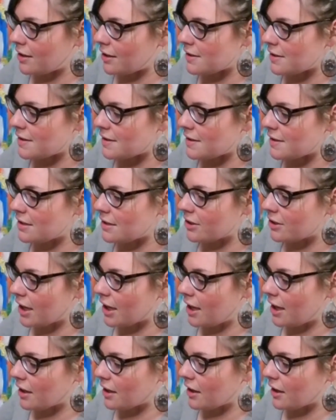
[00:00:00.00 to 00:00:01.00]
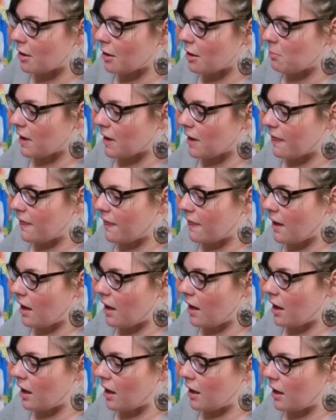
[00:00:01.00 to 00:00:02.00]
still cutting out my
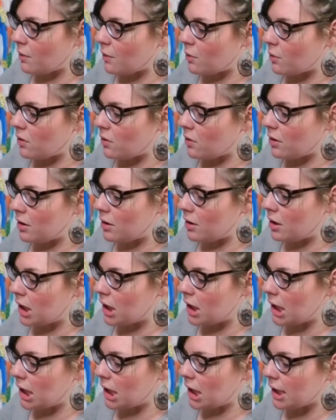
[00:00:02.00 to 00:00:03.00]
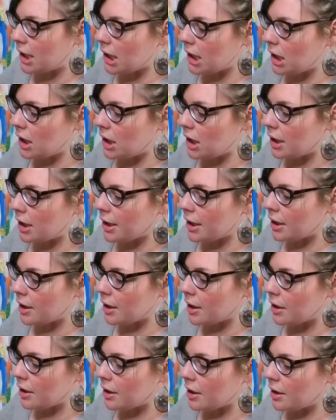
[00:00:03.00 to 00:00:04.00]
thyroid
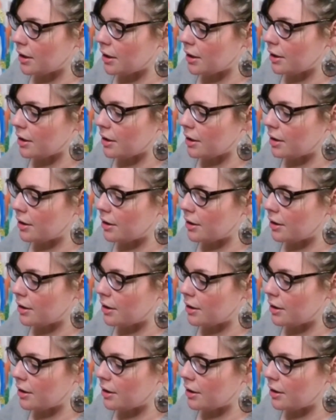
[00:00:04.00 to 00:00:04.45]
here.